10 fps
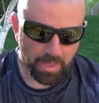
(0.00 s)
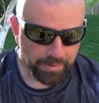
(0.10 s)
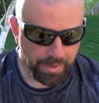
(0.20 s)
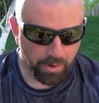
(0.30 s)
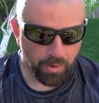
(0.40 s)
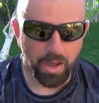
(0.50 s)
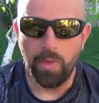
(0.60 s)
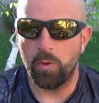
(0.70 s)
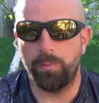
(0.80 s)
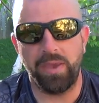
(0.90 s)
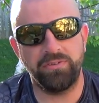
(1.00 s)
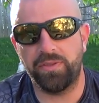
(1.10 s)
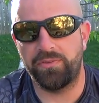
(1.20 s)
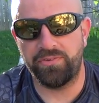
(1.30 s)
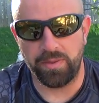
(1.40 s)
Now, they're
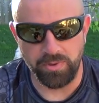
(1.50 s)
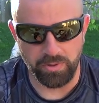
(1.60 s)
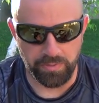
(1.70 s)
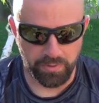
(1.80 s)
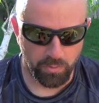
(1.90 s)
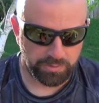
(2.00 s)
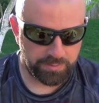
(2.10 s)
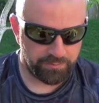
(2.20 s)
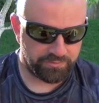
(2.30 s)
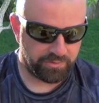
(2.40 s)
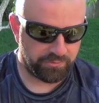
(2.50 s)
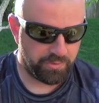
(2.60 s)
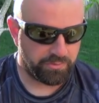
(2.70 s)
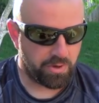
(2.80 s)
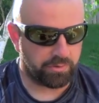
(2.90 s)
basically the same unit. The only difference is
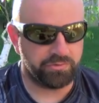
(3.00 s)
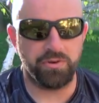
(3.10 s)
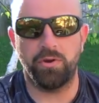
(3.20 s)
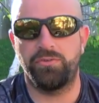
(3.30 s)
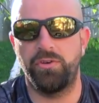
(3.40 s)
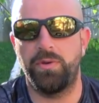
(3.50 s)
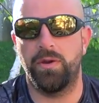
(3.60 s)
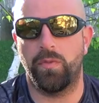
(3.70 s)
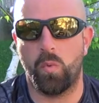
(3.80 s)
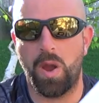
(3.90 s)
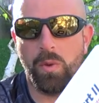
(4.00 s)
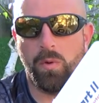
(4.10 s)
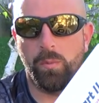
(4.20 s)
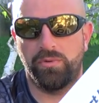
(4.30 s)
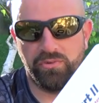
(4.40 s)
the Nautic Star 2 here, the white
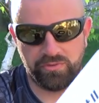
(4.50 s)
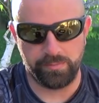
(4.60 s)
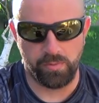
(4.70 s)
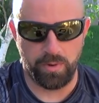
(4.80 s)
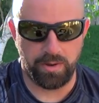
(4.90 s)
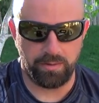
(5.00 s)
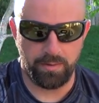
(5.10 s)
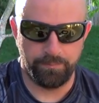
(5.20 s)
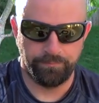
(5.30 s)
one, which is the marine.